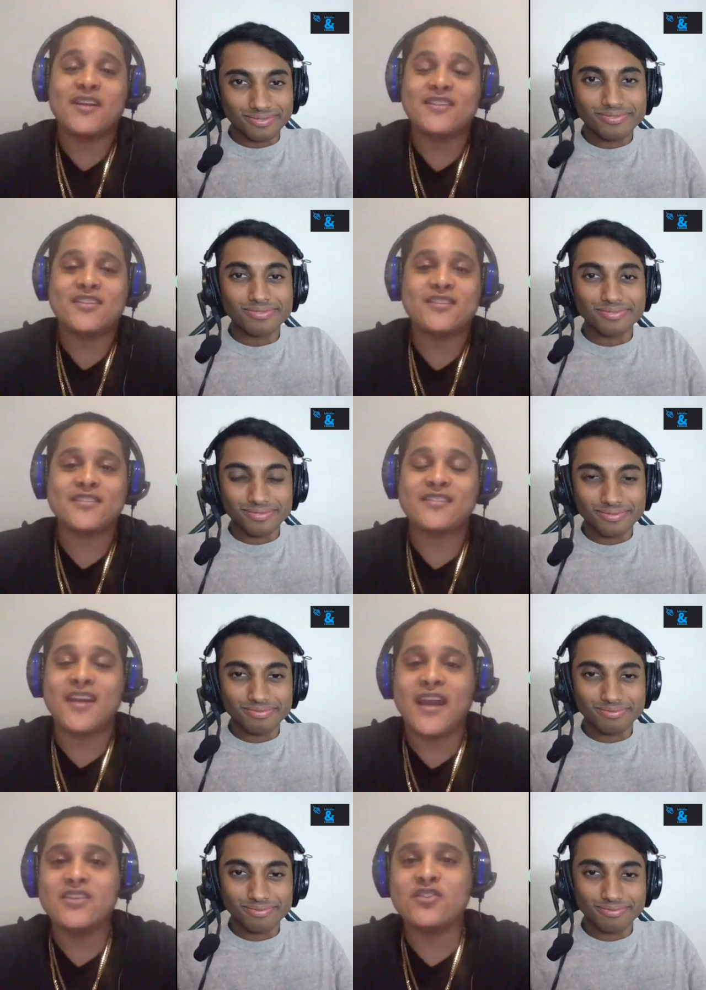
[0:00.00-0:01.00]
Speaker 1: I just
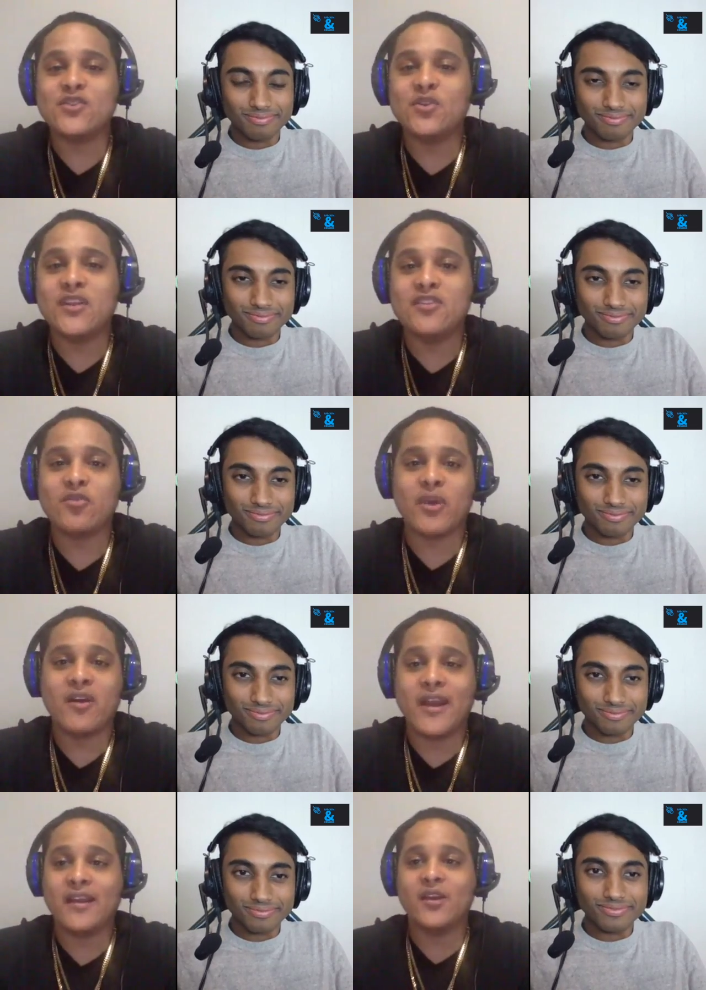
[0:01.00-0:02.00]
do the easy
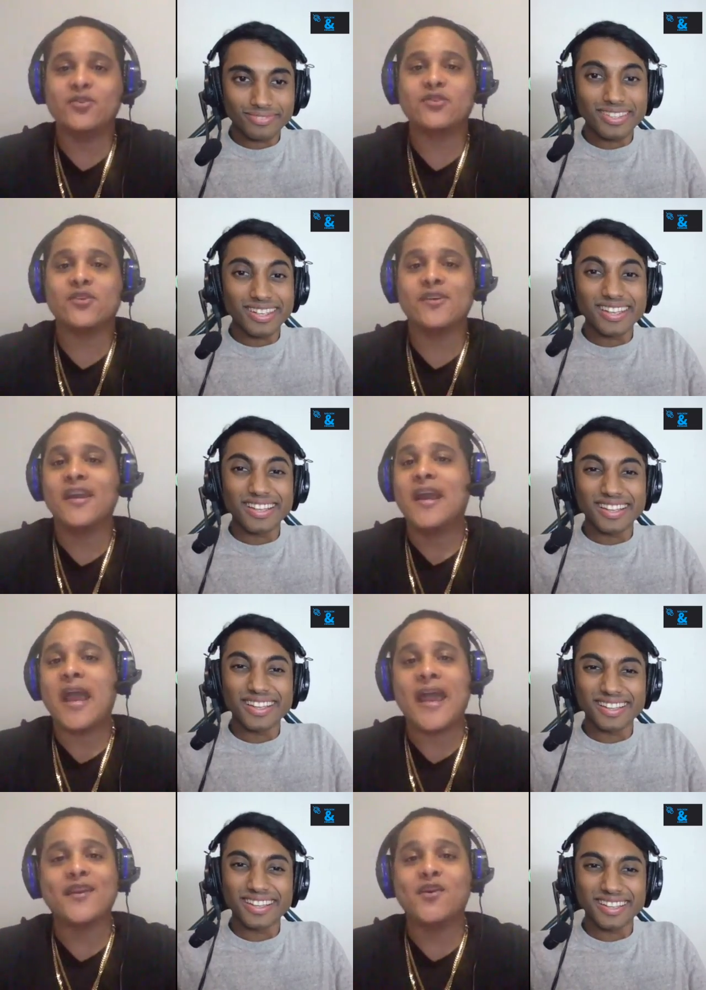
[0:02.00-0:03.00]
route. I ghost her.
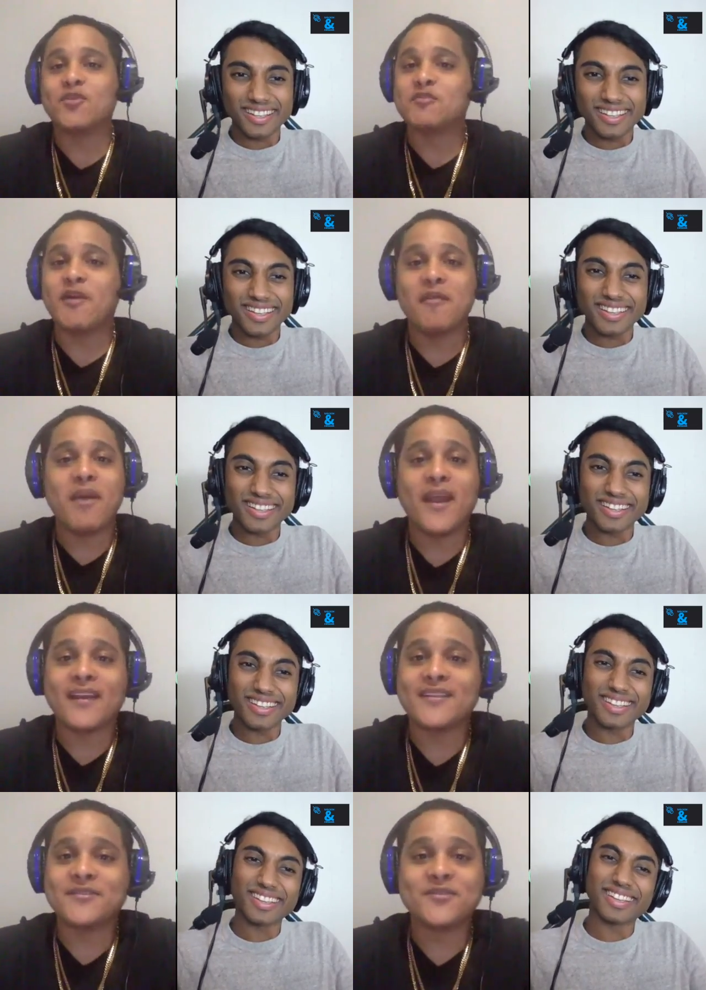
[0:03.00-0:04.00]
I don't respond
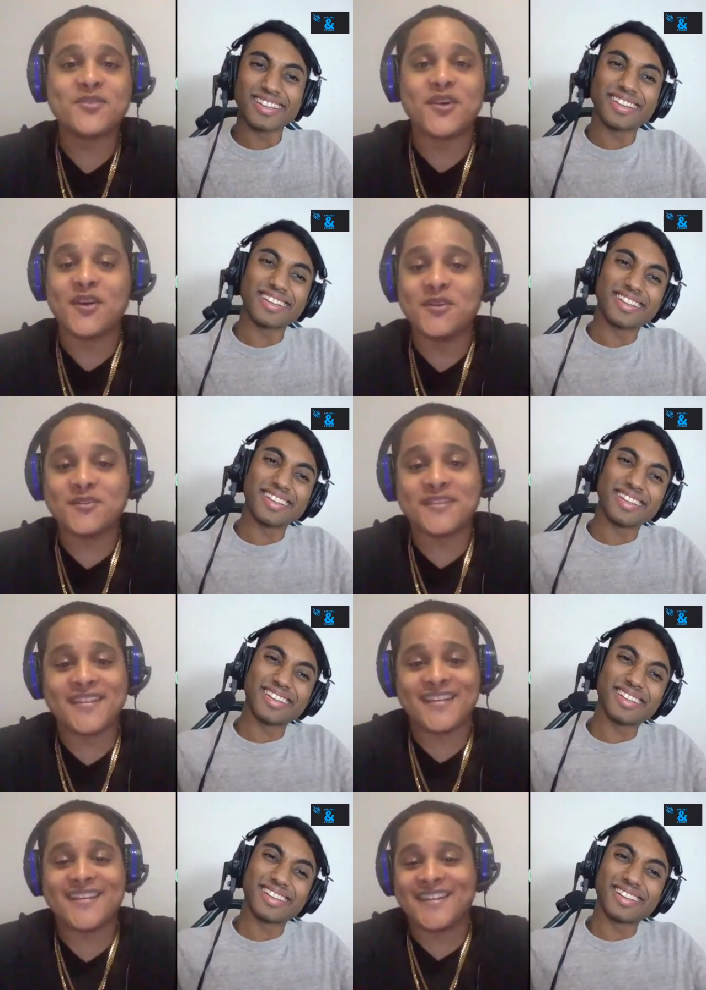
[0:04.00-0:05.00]
back. So,
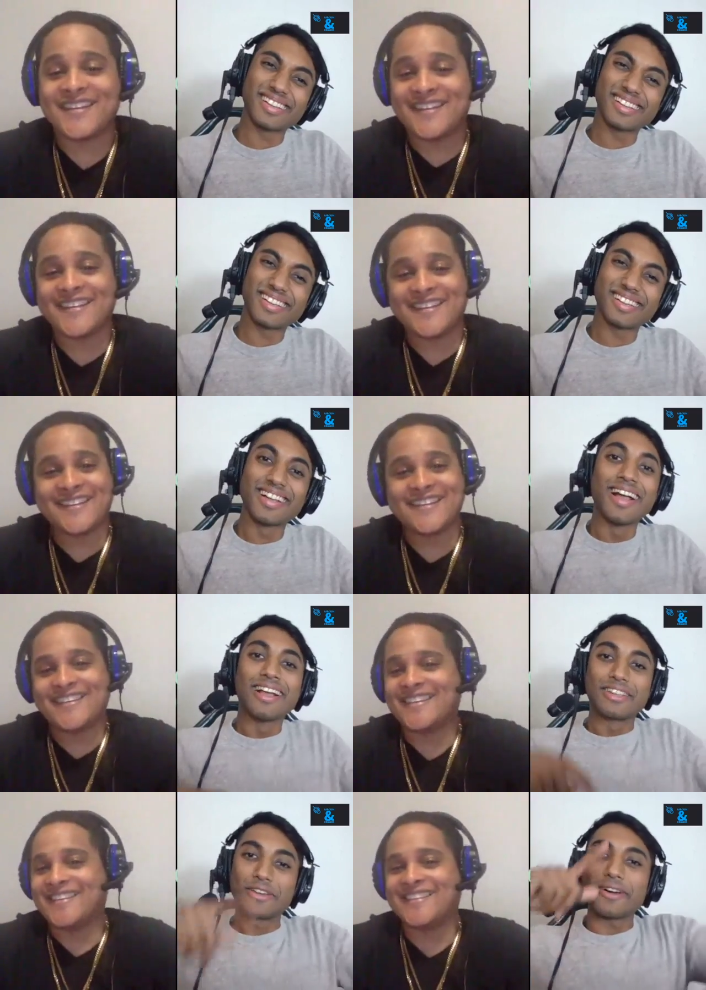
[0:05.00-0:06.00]

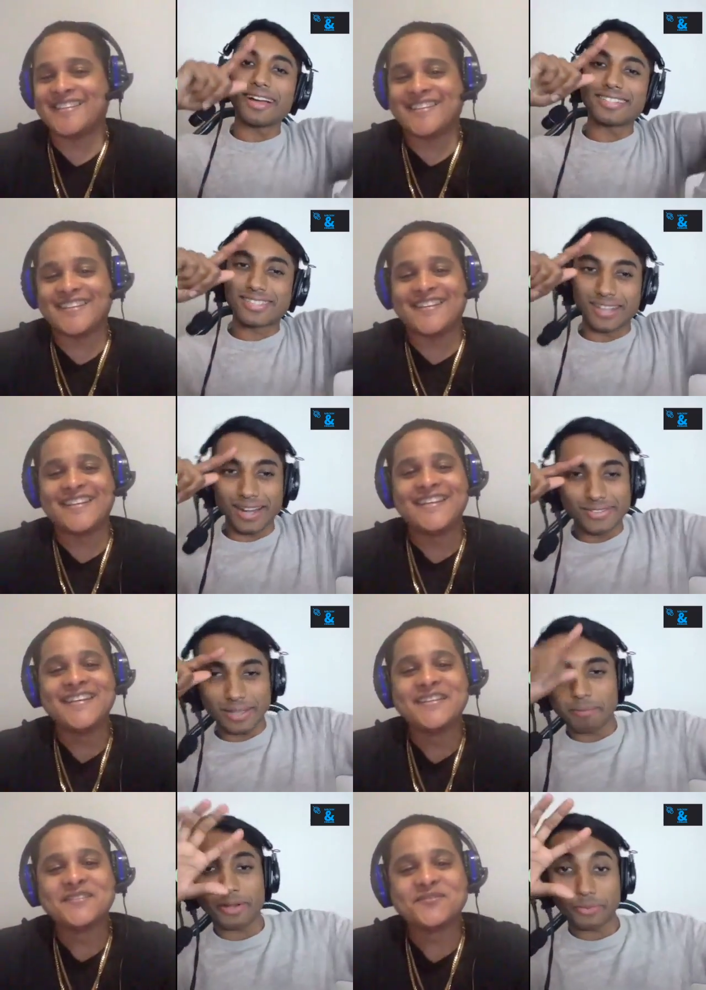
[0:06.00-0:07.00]
Speaker 2: you know, I just thought of
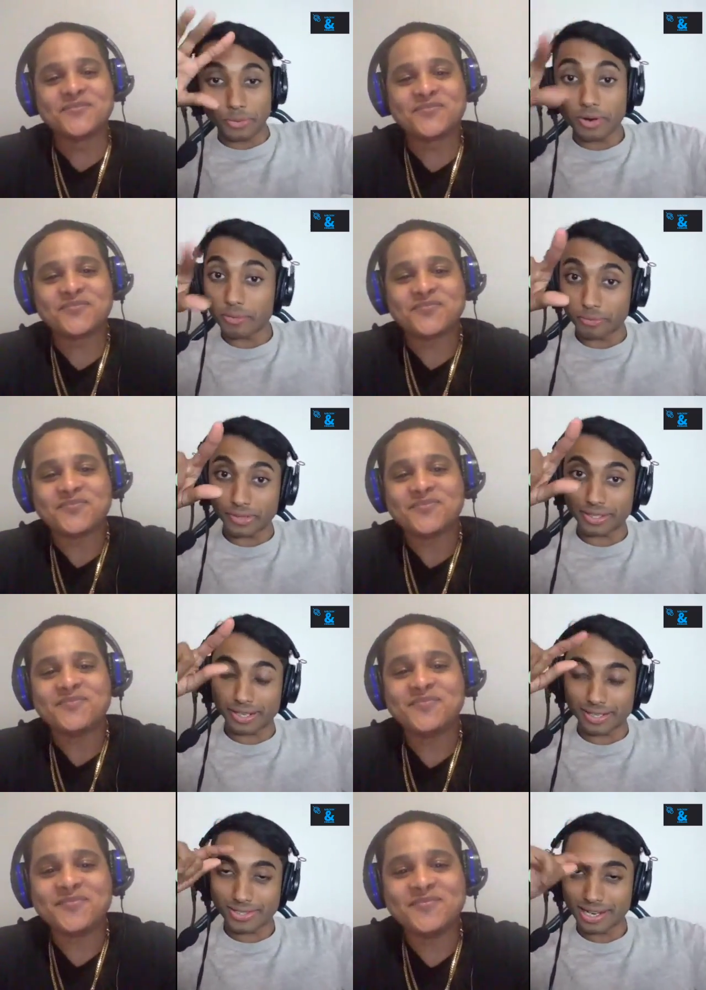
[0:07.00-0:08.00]
something, but you are a really
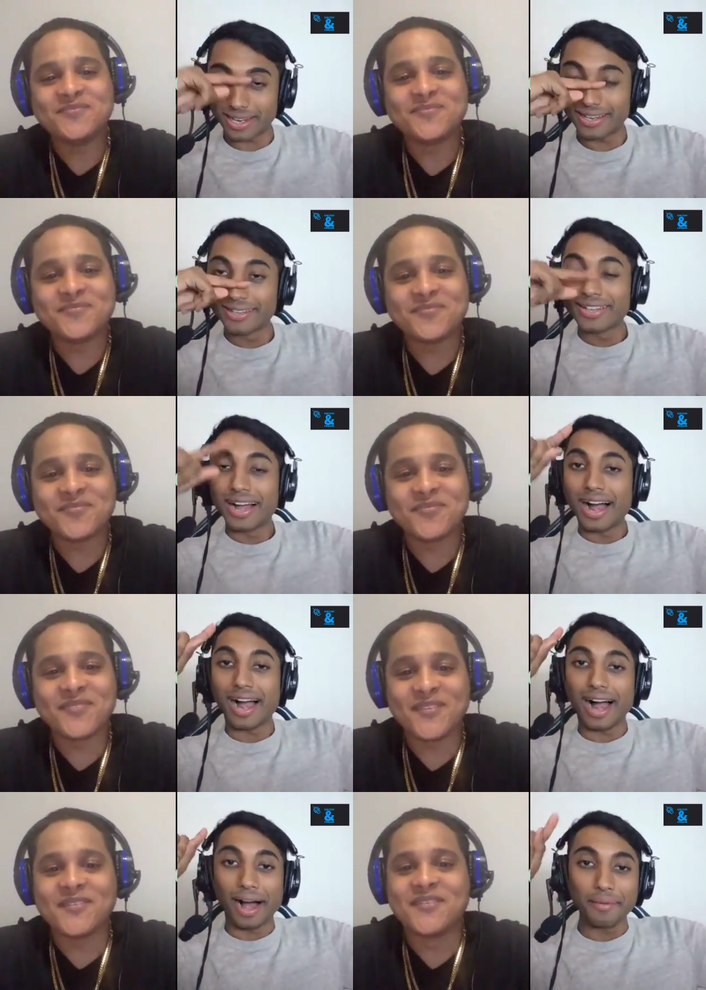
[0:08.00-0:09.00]
nice guy.
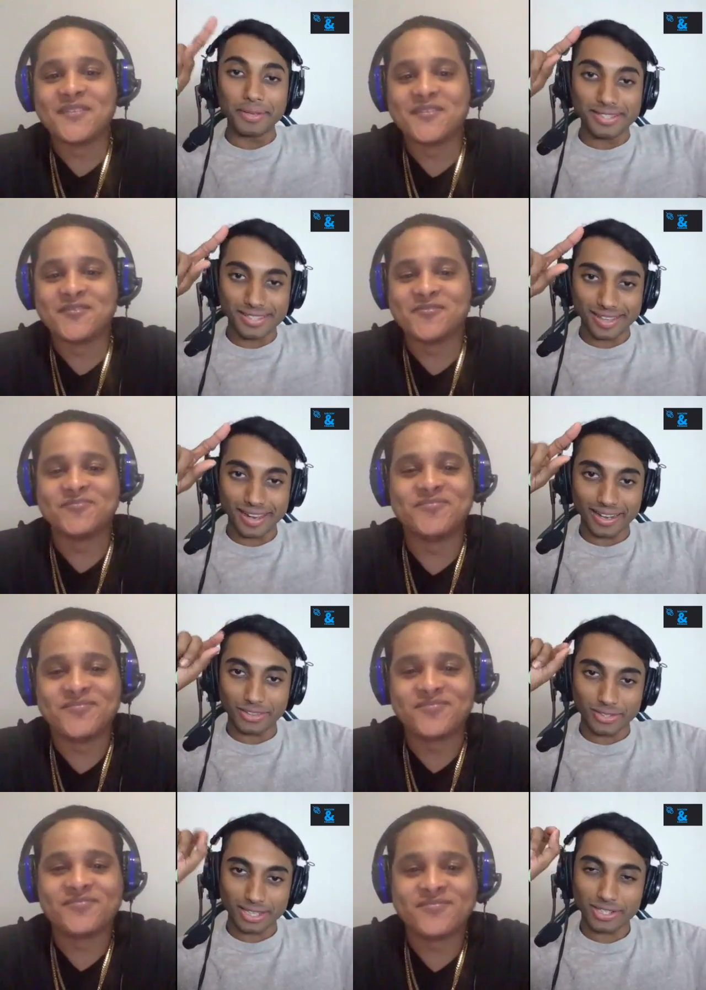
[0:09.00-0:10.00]
I would say
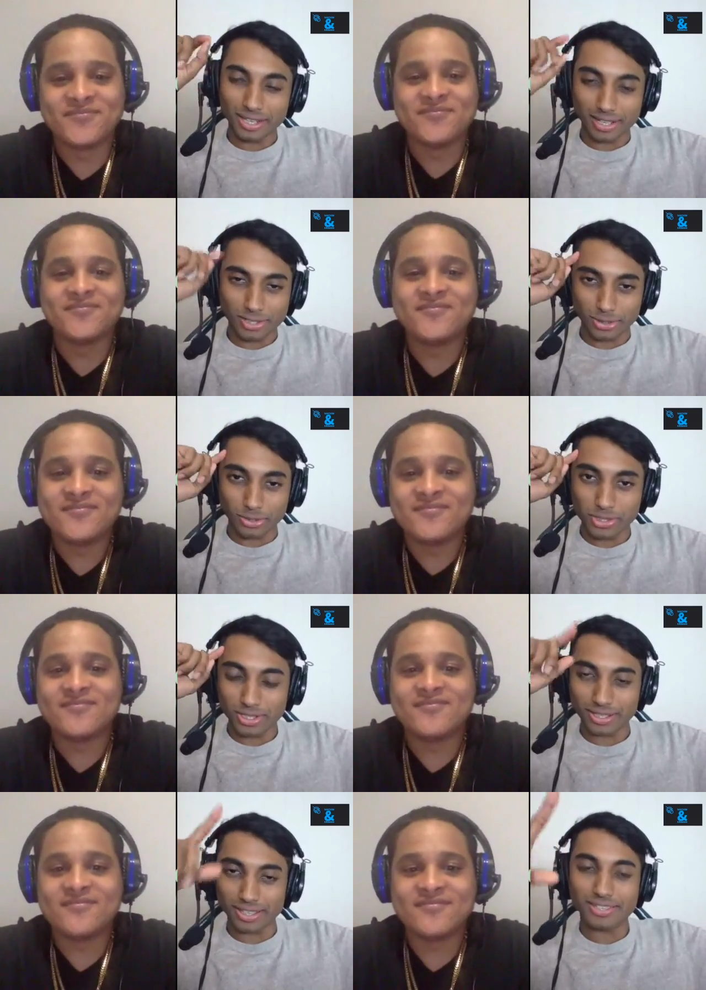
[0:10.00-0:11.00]
there's actually a solution
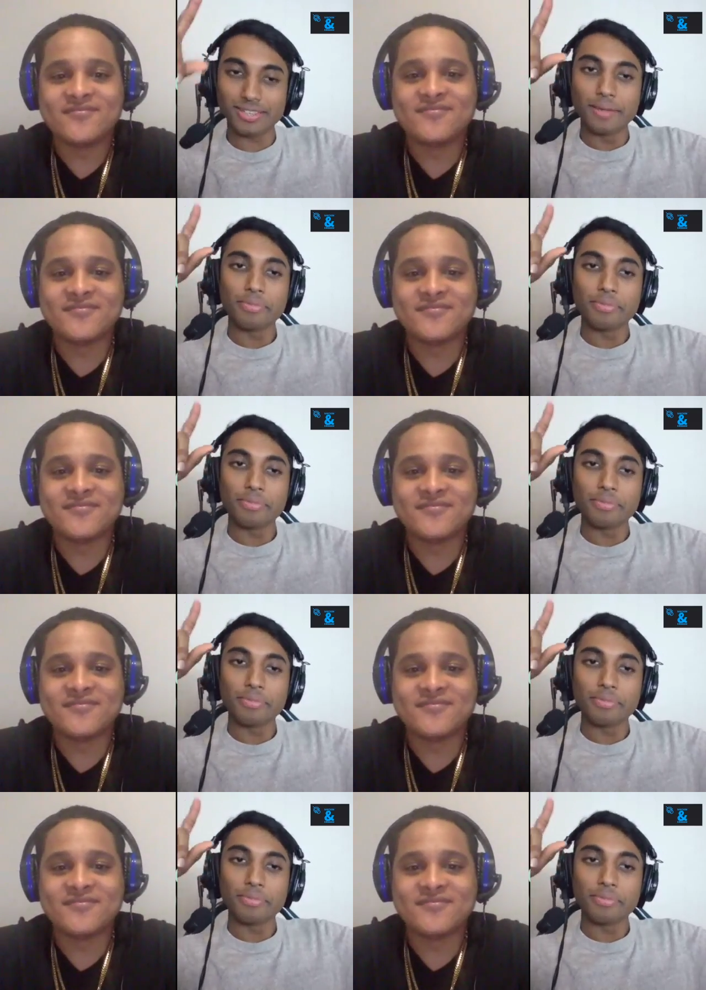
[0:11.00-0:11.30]
to this.